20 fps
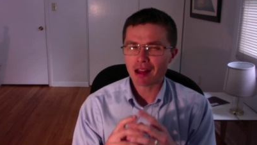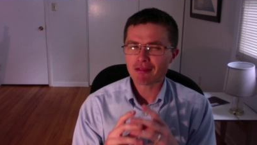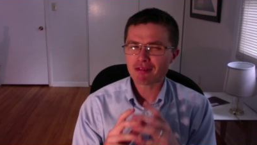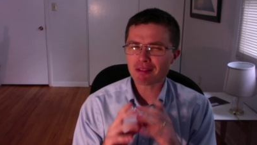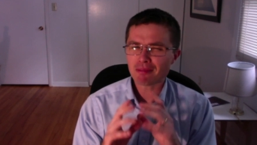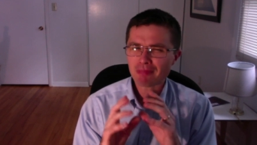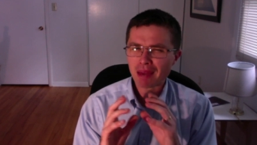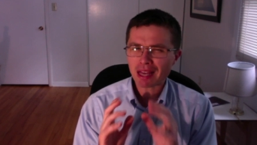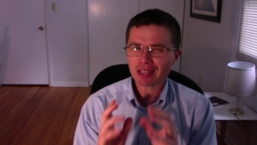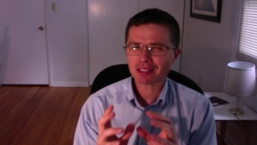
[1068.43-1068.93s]

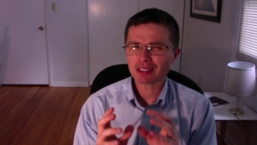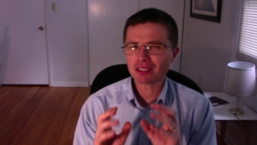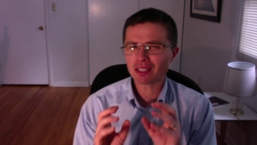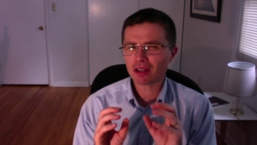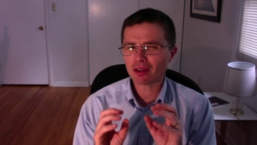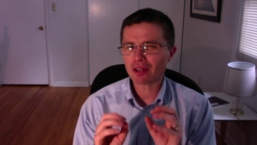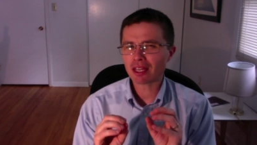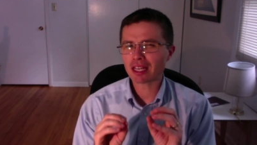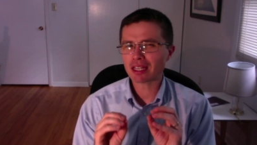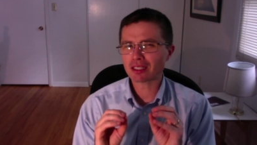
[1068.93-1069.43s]
The
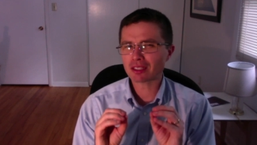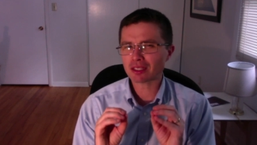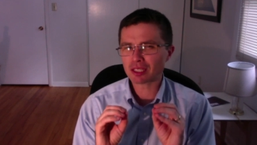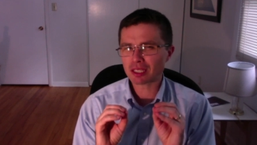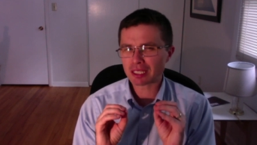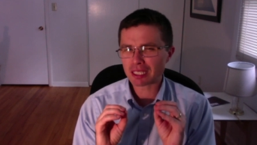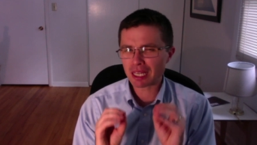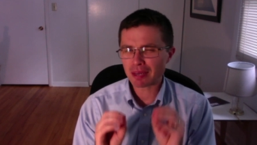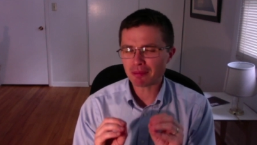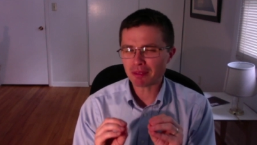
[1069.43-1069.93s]
Macedonians
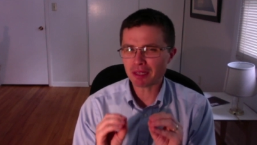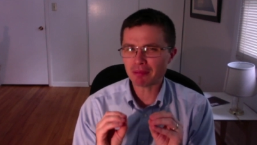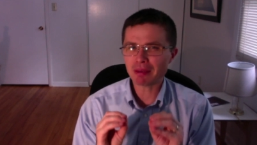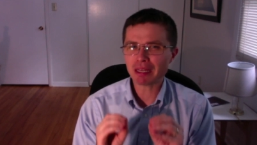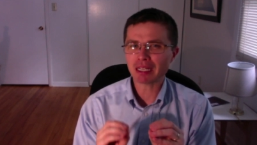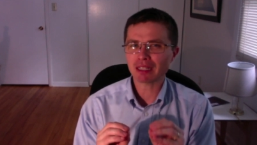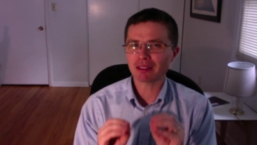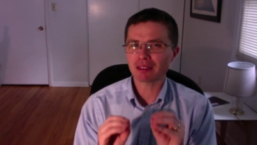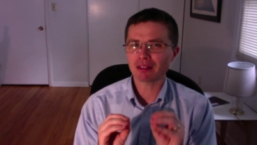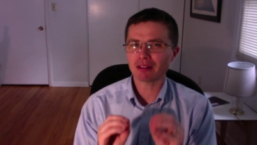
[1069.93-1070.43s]
seem to be
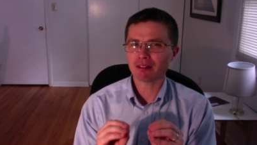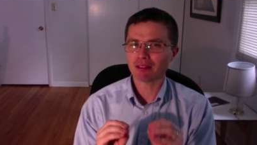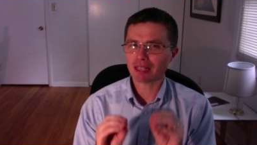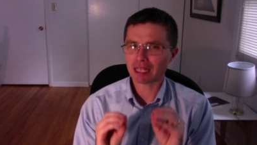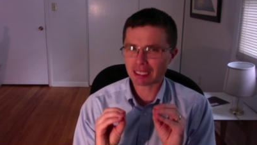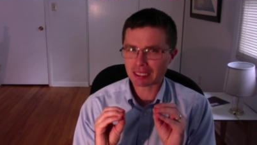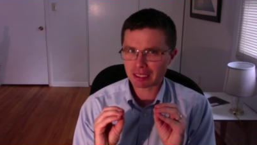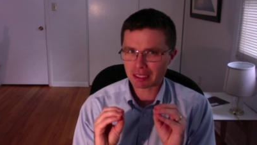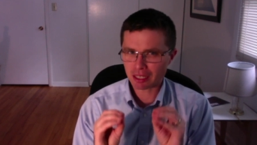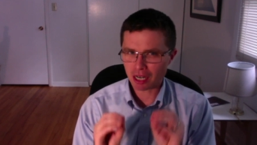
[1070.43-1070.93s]
a little
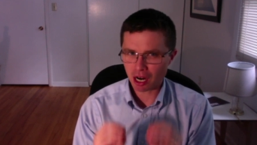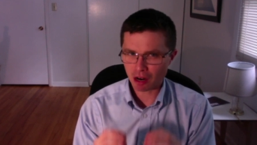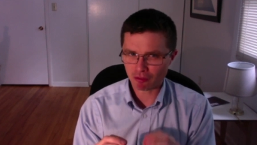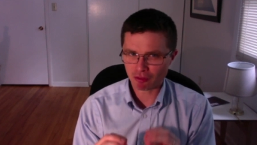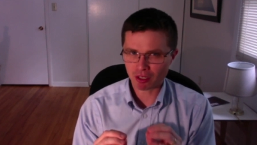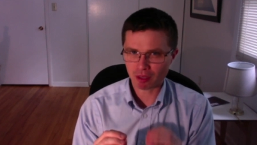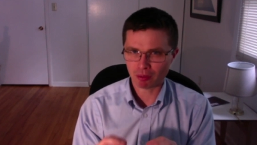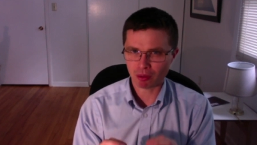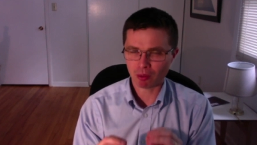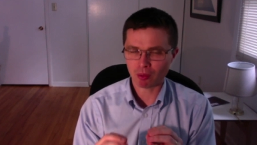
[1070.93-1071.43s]
less
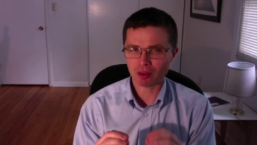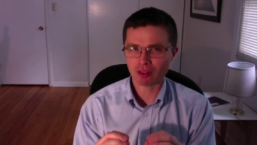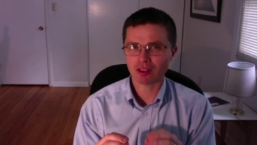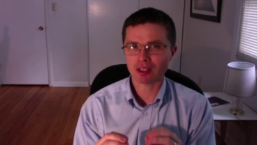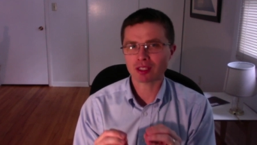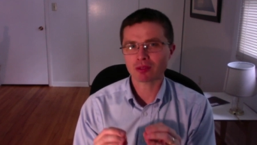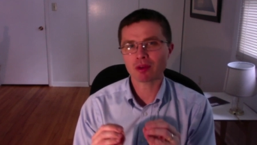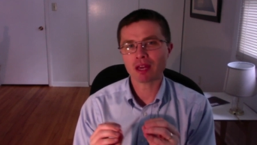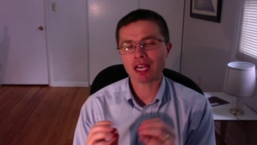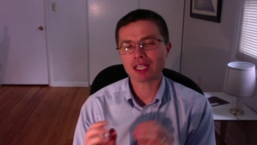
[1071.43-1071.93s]
comfortable with
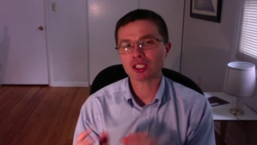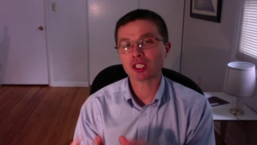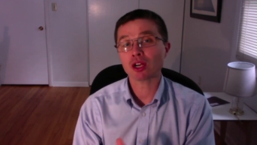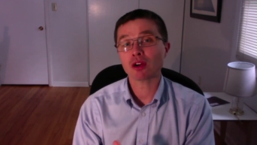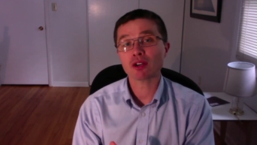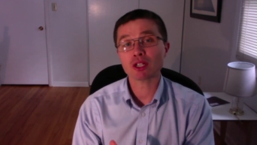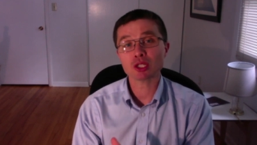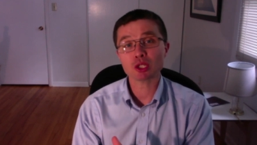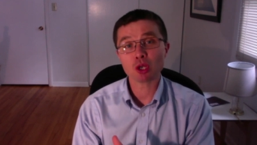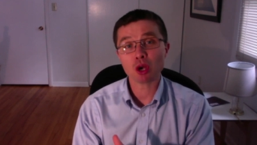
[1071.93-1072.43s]
this. We actually
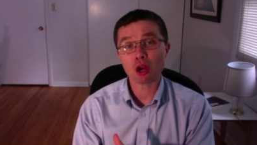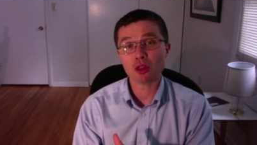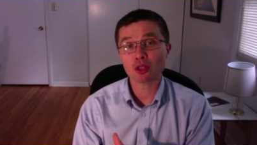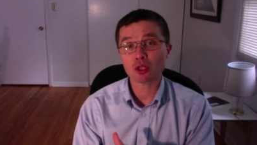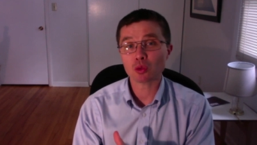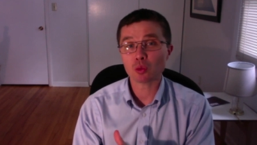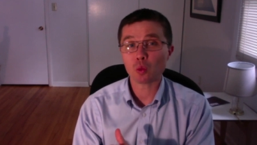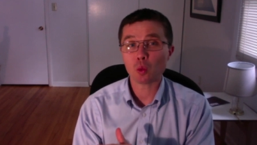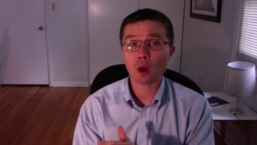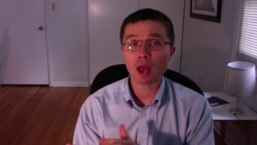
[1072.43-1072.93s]
already saw
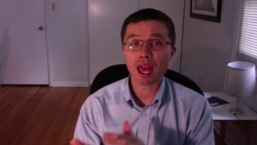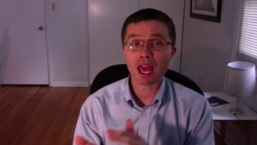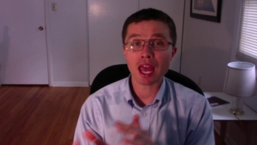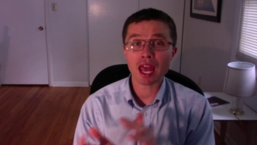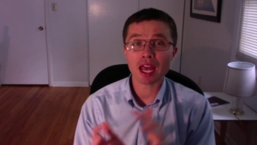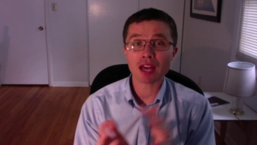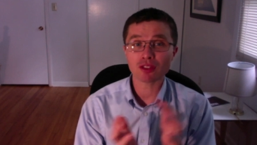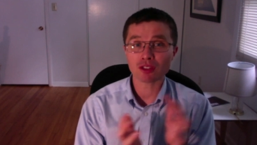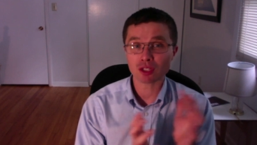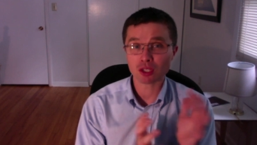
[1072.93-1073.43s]
this
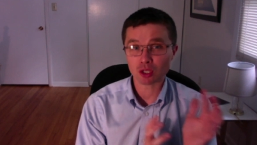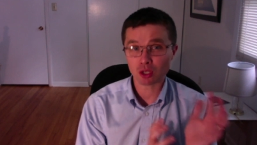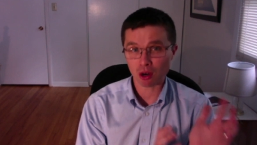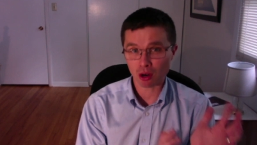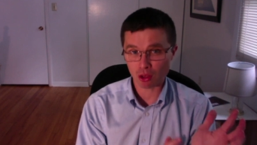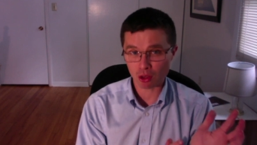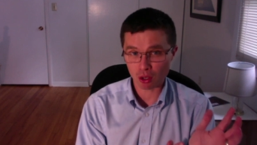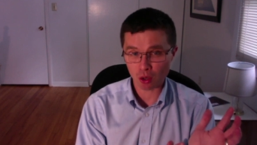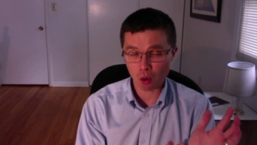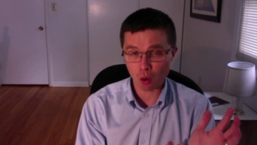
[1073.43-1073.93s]
way at the start
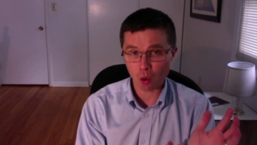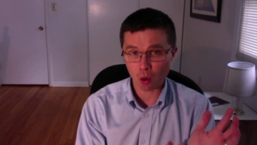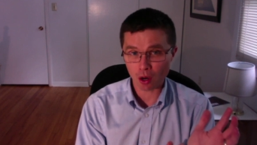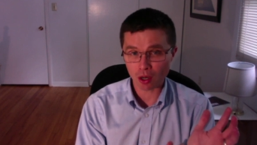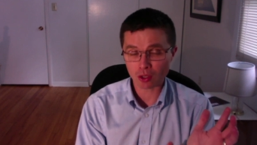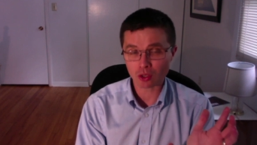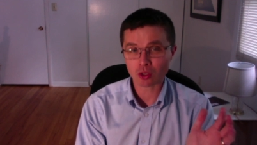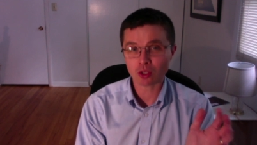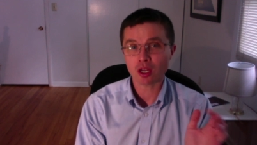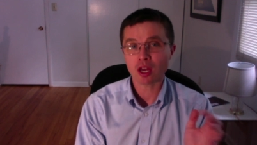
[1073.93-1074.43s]
of the
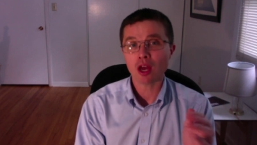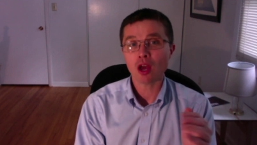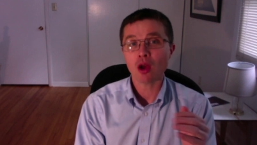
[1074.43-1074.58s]
course,